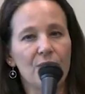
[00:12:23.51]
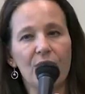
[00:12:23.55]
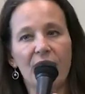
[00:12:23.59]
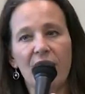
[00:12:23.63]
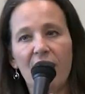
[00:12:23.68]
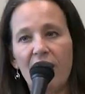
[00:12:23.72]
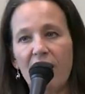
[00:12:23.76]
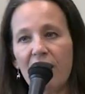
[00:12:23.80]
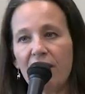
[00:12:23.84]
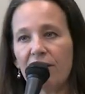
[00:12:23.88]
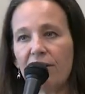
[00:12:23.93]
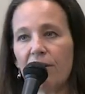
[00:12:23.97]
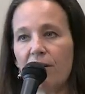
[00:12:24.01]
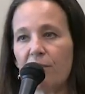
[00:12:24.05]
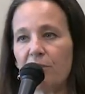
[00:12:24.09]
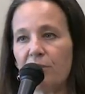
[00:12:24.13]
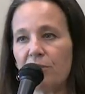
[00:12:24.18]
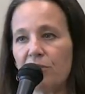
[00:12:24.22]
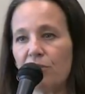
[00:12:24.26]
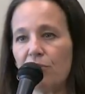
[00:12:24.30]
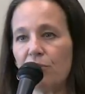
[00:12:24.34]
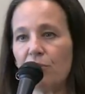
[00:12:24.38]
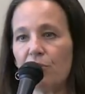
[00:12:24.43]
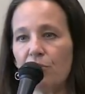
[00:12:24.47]
add up
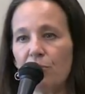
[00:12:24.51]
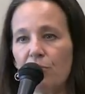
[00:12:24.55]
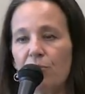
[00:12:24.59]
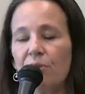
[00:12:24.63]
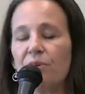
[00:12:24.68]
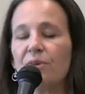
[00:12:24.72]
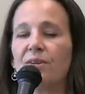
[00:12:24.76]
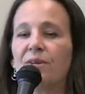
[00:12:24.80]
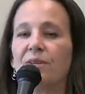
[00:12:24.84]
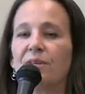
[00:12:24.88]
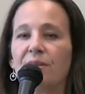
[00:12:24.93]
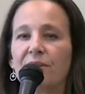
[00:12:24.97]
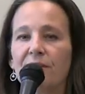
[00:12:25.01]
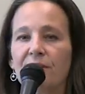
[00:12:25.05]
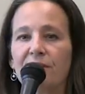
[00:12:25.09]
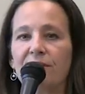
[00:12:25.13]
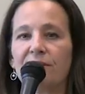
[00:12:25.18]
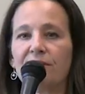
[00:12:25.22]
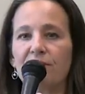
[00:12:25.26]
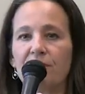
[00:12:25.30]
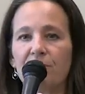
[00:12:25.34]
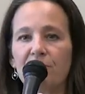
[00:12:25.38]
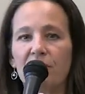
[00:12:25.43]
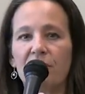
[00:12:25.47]
to
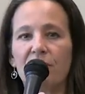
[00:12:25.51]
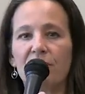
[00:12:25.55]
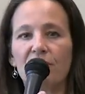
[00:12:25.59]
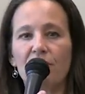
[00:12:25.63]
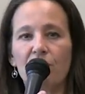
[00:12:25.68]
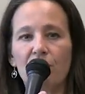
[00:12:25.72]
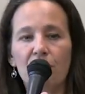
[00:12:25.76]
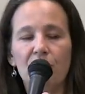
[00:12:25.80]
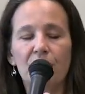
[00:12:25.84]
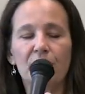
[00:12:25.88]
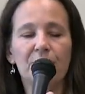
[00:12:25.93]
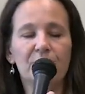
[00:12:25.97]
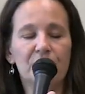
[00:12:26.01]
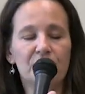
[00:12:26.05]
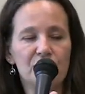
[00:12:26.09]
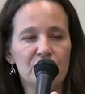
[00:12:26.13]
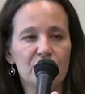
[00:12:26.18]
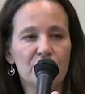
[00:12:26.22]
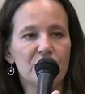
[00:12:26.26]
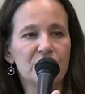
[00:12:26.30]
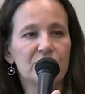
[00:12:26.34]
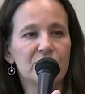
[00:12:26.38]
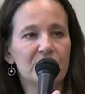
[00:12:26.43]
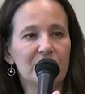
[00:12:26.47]
something that will
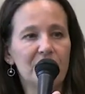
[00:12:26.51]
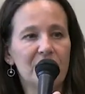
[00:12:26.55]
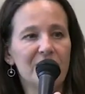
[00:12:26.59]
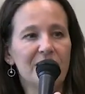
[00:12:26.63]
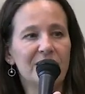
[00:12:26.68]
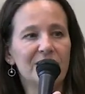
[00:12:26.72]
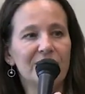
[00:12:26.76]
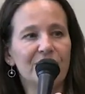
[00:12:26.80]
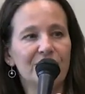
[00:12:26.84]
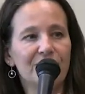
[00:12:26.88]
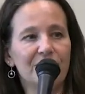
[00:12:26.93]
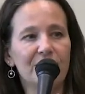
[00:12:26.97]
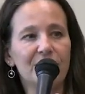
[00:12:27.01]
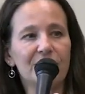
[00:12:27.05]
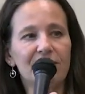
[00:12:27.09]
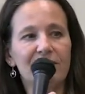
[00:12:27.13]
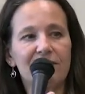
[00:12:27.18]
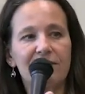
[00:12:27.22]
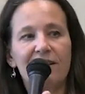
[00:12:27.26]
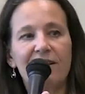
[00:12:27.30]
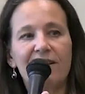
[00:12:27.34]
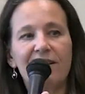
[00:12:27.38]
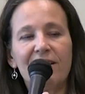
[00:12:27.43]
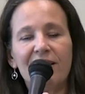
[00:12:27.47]
start to make a
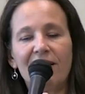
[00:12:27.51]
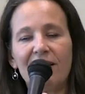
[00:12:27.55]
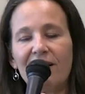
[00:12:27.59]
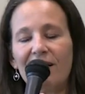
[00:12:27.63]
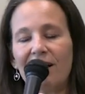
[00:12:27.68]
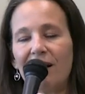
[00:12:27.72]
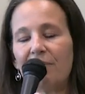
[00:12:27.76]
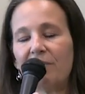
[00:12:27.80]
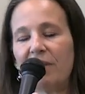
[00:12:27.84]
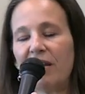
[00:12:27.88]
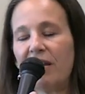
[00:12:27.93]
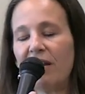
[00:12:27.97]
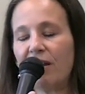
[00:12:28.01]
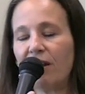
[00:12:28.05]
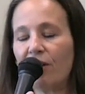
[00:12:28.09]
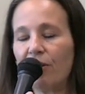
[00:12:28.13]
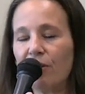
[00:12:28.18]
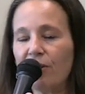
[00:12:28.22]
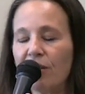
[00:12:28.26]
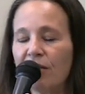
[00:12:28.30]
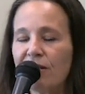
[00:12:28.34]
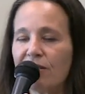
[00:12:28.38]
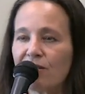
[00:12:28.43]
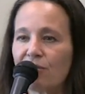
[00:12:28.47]
difference. I had a
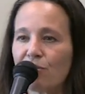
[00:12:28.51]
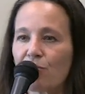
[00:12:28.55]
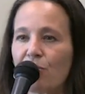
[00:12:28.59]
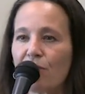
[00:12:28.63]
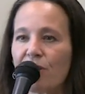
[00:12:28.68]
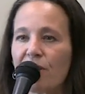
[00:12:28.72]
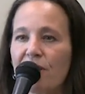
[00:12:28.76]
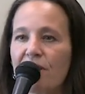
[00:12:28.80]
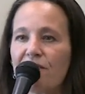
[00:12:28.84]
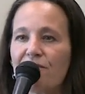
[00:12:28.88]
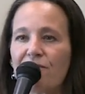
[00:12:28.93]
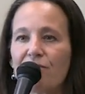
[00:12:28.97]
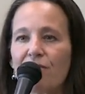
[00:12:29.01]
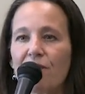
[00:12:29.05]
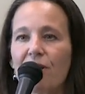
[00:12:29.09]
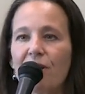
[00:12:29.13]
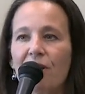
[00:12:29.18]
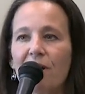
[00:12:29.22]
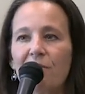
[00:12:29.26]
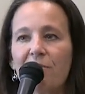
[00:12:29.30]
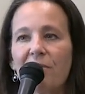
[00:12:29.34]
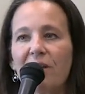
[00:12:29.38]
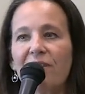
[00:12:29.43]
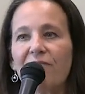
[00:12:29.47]
great story
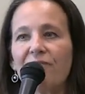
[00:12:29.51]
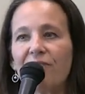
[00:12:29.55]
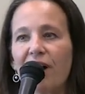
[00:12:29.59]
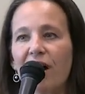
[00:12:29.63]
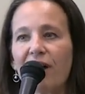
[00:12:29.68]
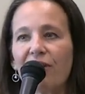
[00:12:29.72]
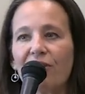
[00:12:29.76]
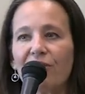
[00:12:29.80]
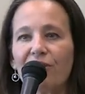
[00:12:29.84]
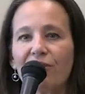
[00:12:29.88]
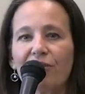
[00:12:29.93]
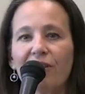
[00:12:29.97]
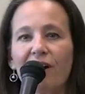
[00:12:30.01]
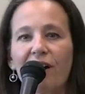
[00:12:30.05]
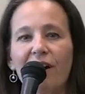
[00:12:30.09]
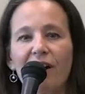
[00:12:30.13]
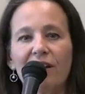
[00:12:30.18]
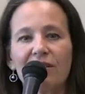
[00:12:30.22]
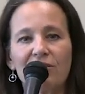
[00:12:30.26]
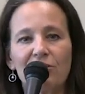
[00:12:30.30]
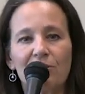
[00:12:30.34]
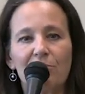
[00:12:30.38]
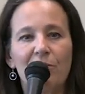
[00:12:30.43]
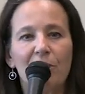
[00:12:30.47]
from my
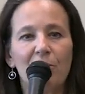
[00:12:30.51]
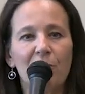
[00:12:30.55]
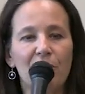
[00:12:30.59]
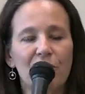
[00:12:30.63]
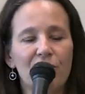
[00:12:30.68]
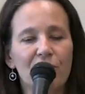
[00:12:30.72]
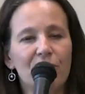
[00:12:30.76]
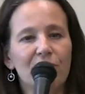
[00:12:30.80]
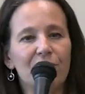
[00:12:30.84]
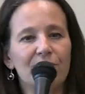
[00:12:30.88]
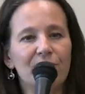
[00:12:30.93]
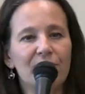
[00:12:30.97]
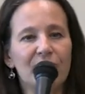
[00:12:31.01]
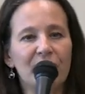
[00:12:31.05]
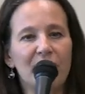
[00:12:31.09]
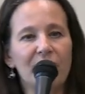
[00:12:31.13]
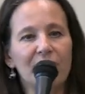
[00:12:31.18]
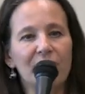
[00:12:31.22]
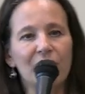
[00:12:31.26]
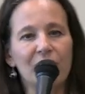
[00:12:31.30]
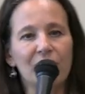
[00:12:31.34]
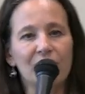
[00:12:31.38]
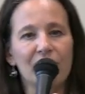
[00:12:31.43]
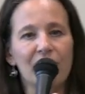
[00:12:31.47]
father-in-law. So my mother and
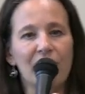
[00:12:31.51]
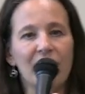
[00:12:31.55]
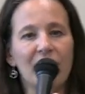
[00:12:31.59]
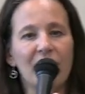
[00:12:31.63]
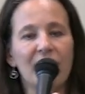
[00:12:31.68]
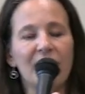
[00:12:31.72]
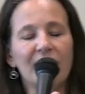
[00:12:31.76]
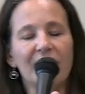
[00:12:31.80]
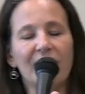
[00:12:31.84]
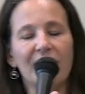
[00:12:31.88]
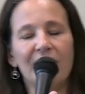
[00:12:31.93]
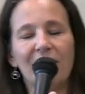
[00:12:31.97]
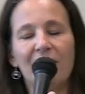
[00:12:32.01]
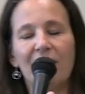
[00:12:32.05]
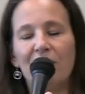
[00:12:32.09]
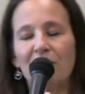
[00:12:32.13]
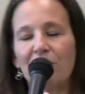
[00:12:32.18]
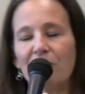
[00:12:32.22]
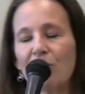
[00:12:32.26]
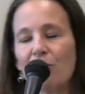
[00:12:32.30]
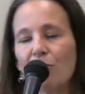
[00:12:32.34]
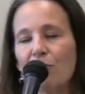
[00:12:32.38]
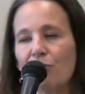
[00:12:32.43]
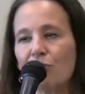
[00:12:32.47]
father-in-law
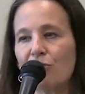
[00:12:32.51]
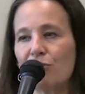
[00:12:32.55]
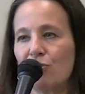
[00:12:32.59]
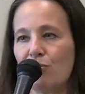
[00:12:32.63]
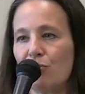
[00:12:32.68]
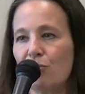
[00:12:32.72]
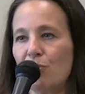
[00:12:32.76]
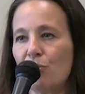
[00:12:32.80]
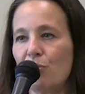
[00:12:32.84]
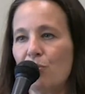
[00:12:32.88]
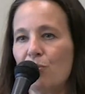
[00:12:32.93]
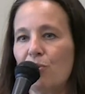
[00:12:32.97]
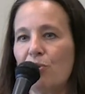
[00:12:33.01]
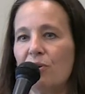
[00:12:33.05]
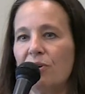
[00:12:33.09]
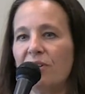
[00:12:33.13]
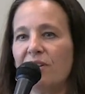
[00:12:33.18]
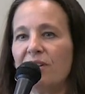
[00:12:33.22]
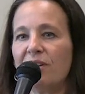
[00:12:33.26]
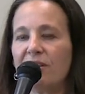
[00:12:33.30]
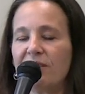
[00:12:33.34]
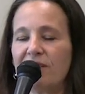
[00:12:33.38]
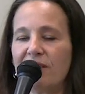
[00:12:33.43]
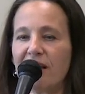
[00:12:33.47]
go to
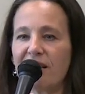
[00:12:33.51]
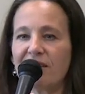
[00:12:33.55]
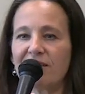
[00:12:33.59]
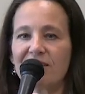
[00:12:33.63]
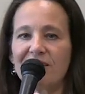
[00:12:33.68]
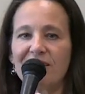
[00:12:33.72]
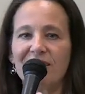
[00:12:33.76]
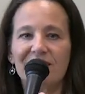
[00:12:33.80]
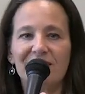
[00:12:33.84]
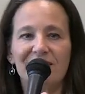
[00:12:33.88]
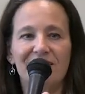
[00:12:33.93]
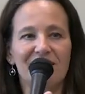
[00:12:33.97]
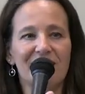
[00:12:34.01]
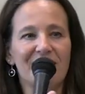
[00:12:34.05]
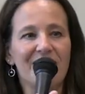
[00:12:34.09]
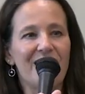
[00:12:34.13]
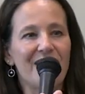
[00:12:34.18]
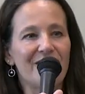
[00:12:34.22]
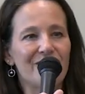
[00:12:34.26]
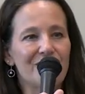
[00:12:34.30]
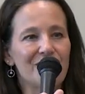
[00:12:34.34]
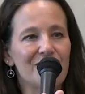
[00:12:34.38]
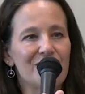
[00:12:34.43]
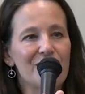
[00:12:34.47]
Texas
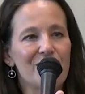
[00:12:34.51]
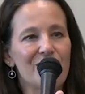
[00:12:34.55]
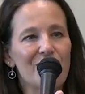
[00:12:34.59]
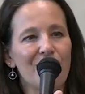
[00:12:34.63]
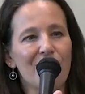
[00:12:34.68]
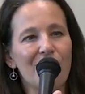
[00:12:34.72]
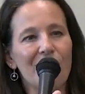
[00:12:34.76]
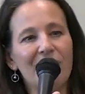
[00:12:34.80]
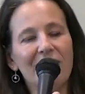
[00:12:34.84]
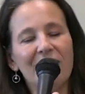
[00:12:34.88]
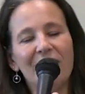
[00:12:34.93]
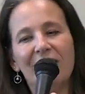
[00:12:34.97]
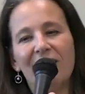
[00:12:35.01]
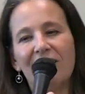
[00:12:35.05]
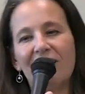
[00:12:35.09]
every year,